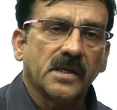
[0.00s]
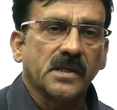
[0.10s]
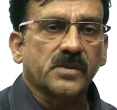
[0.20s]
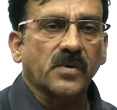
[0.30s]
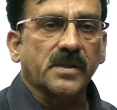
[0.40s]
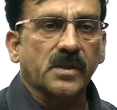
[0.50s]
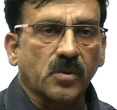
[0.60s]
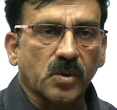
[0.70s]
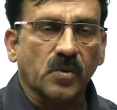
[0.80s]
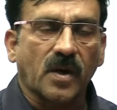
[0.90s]
in
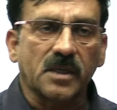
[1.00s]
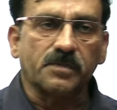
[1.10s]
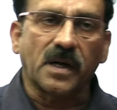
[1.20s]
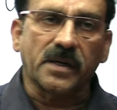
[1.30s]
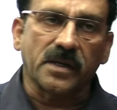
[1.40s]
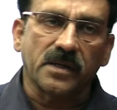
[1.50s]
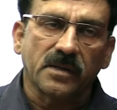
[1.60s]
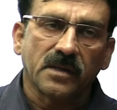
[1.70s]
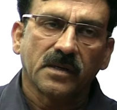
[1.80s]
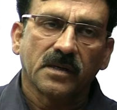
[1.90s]
22, Swaraj Party.
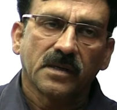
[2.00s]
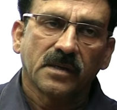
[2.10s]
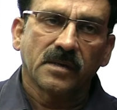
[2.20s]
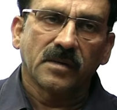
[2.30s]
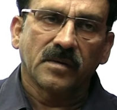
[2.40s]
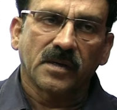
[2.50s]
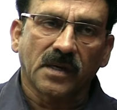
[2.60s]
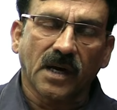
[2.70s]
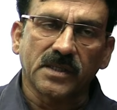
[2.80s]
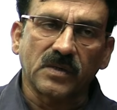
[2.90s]

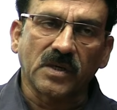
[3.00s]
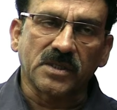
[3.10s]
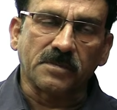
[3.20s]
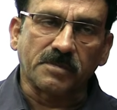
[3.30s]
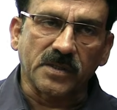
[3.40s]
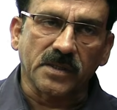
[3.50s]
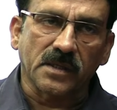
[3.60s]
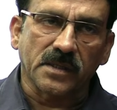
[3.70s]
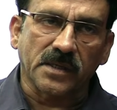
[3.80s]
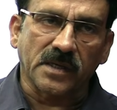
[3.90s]
Gandhi was in
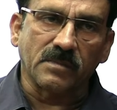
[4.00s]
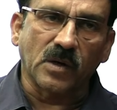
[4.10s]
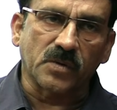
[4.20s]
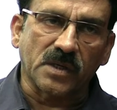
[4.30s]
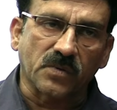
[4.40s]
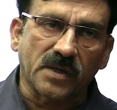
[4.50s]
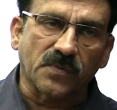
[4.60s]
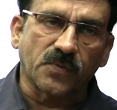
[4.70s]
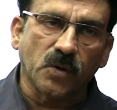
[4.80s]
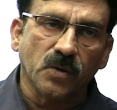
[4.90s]
prison. He came out in
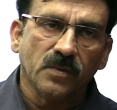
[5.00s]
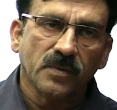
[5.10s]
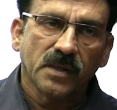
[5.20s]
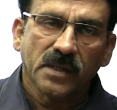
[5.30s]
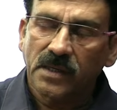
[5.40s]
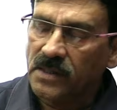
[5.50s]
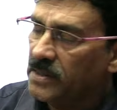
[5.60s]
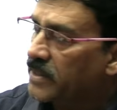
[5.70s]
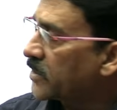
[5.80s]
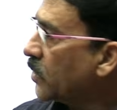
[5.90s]
24.
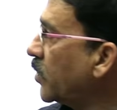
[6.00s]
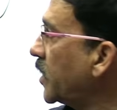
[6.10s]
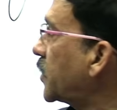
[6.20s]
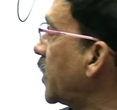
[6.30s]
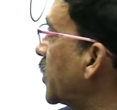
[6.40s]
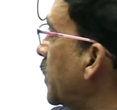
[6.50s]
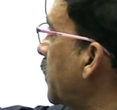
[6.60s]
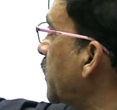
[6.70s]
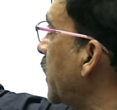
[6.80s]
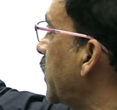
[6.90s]
It is the only session
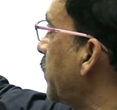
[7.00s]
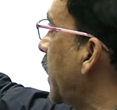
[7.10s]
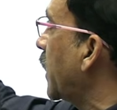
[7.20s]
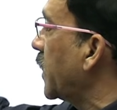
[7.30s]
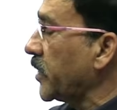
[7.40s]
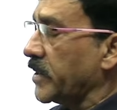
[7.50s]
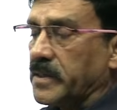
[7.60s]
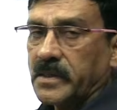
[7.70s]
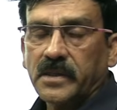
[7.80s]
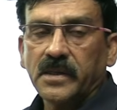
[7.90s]
presided by Gandhi.
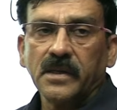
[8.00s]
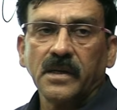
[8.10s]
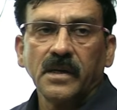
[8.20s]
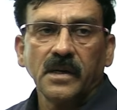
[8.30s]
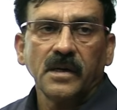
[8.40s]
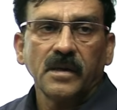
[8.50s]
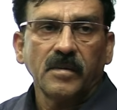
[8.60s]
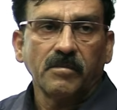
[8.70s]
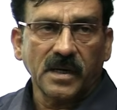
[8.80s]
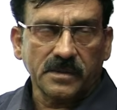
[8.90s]

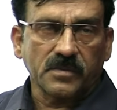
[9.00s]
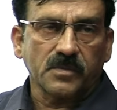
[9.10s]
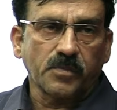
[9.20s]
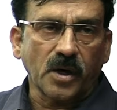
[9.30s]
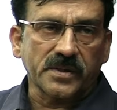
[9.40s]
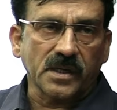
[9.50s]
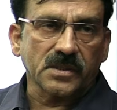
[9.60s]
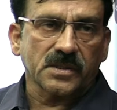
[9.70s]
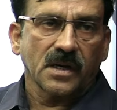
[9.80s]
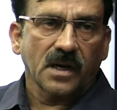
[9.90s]
But point
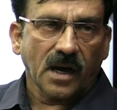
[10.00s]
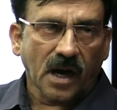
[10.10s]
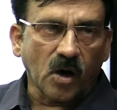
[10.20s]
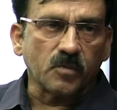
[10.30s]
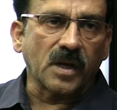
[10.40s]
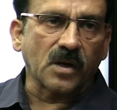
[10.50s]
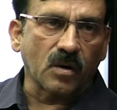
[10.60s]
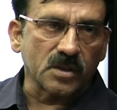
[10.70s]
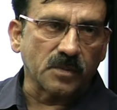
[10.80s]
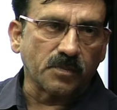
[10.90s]
is, how
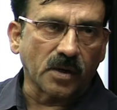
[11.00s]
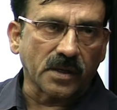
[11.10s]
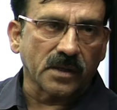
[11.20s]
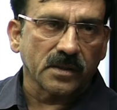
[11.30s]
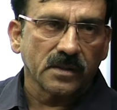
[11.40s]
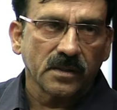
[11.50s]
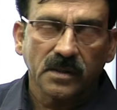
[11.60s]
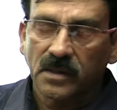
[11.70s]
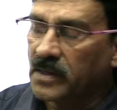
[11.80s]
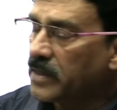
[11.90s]
Belgaum is important.
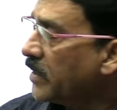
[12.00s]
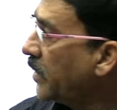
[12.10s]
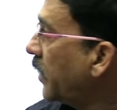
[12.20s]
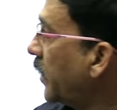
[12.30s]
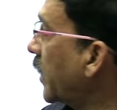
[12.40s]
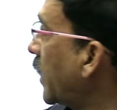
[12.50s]
Here